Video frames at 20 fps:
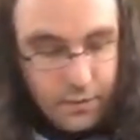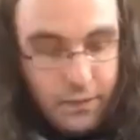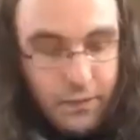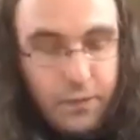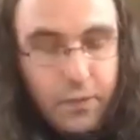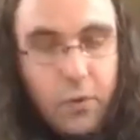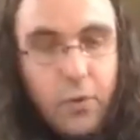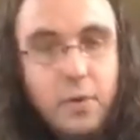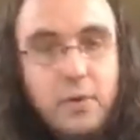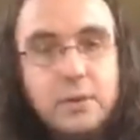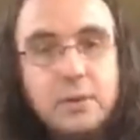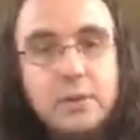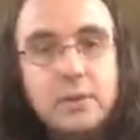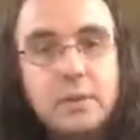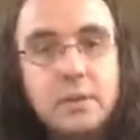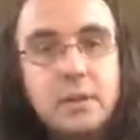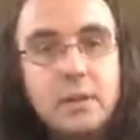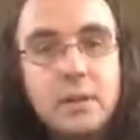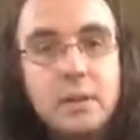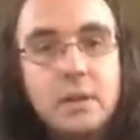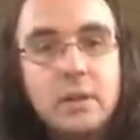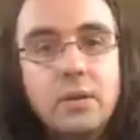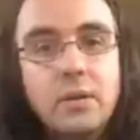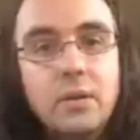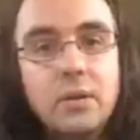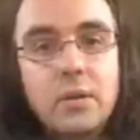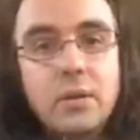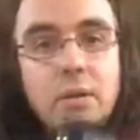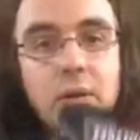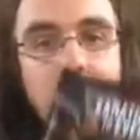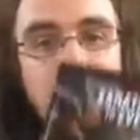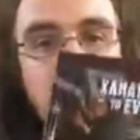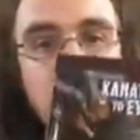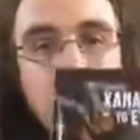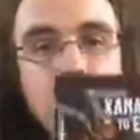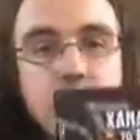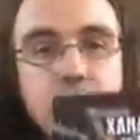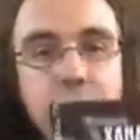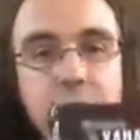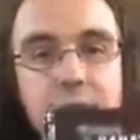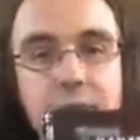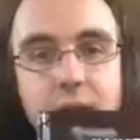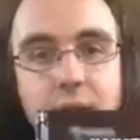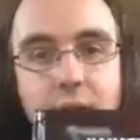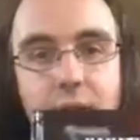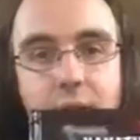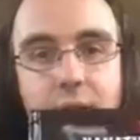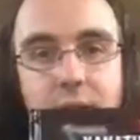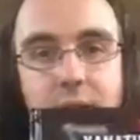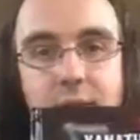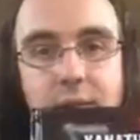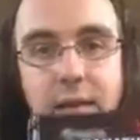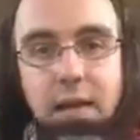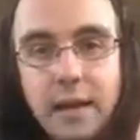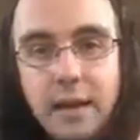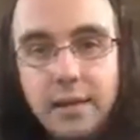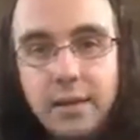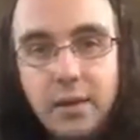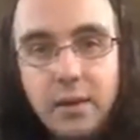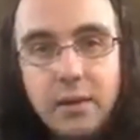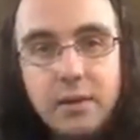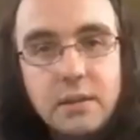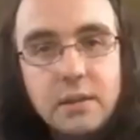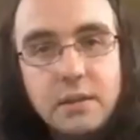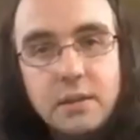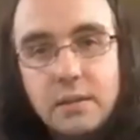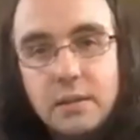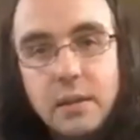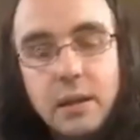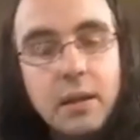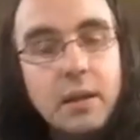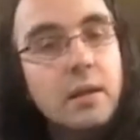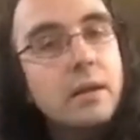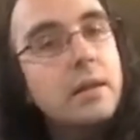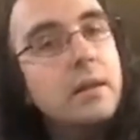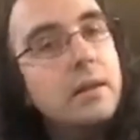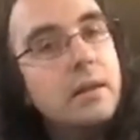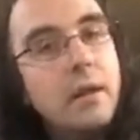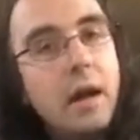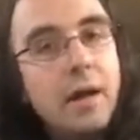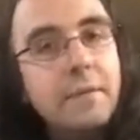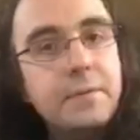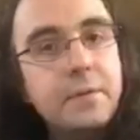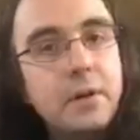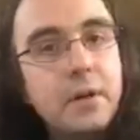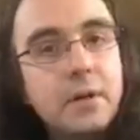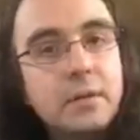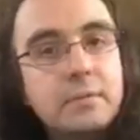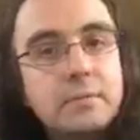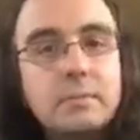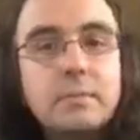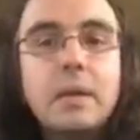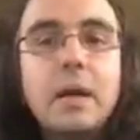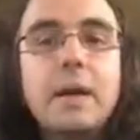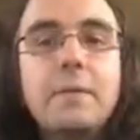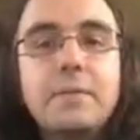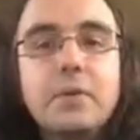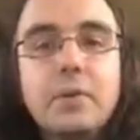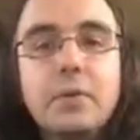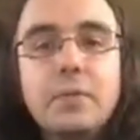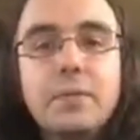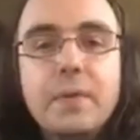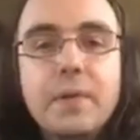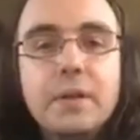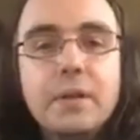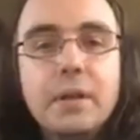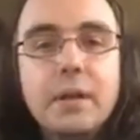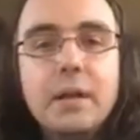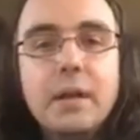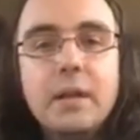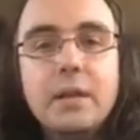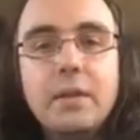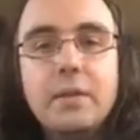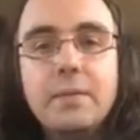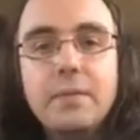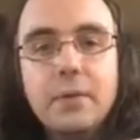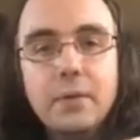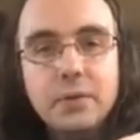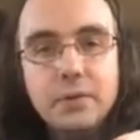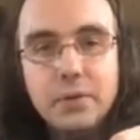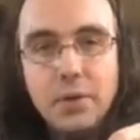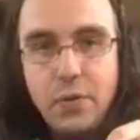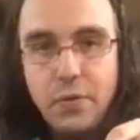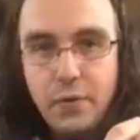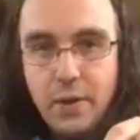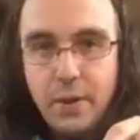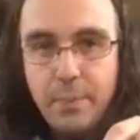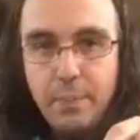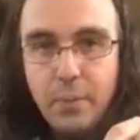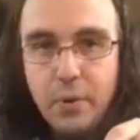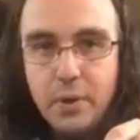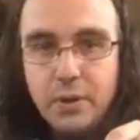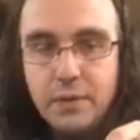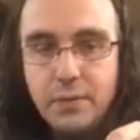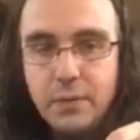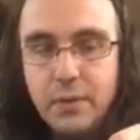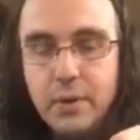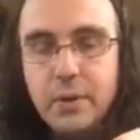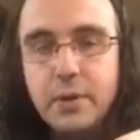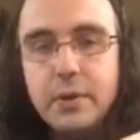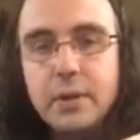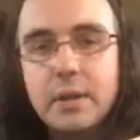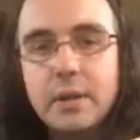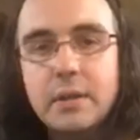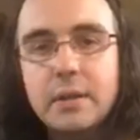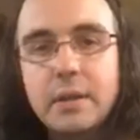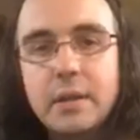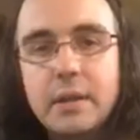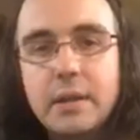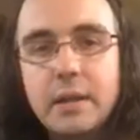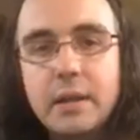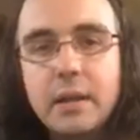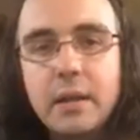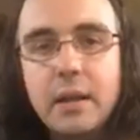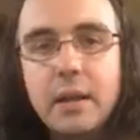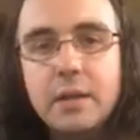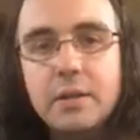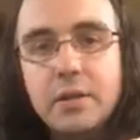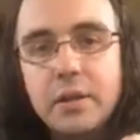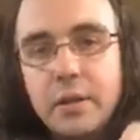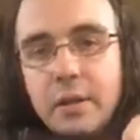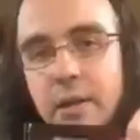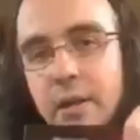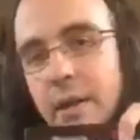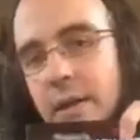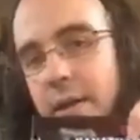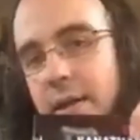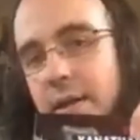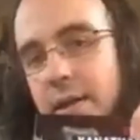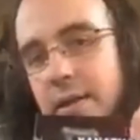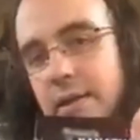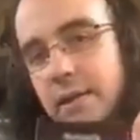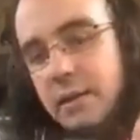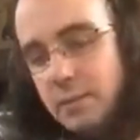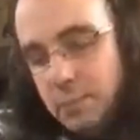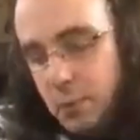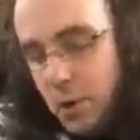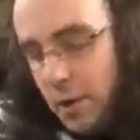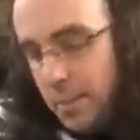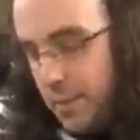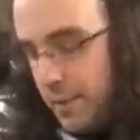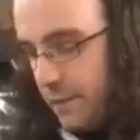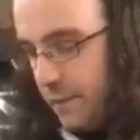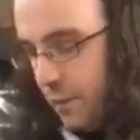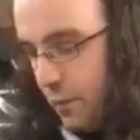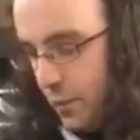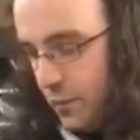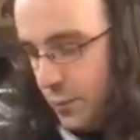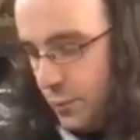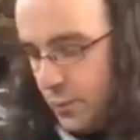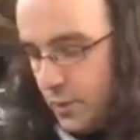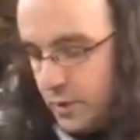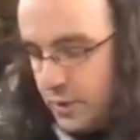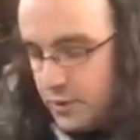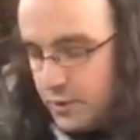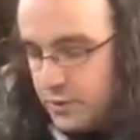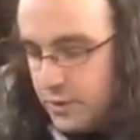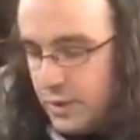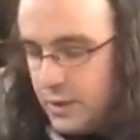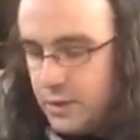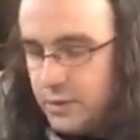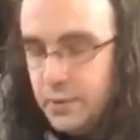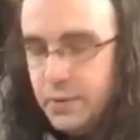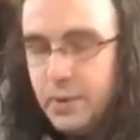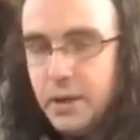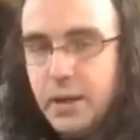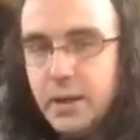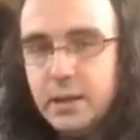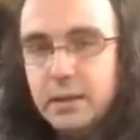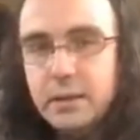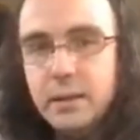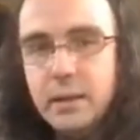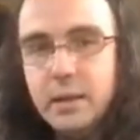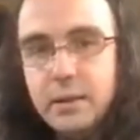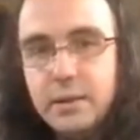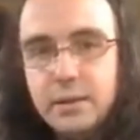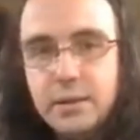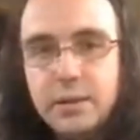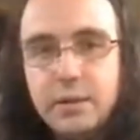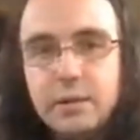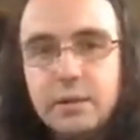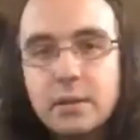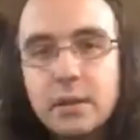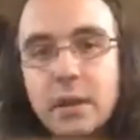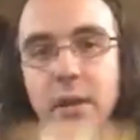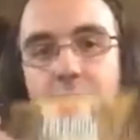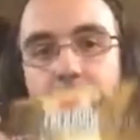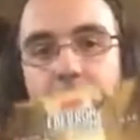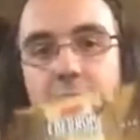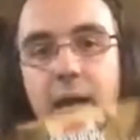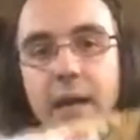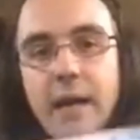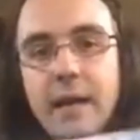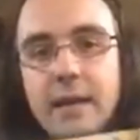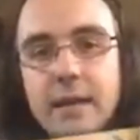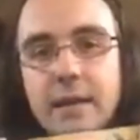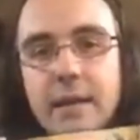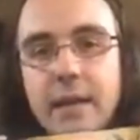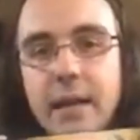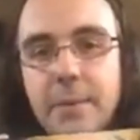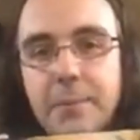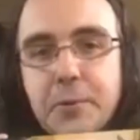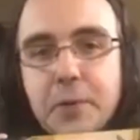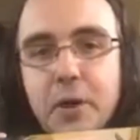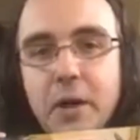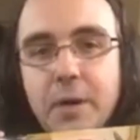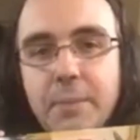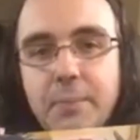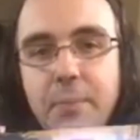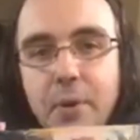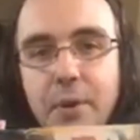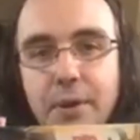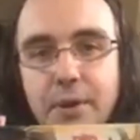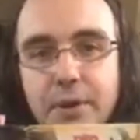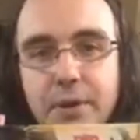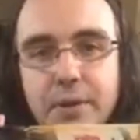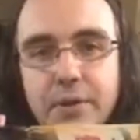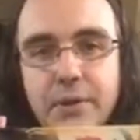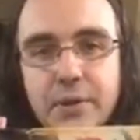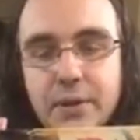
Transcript: Of course, restock on Xanathars. After all, after you get the first 3 books for your D&D collection, this is probably the 4th one you need to consider. And the Eberron book.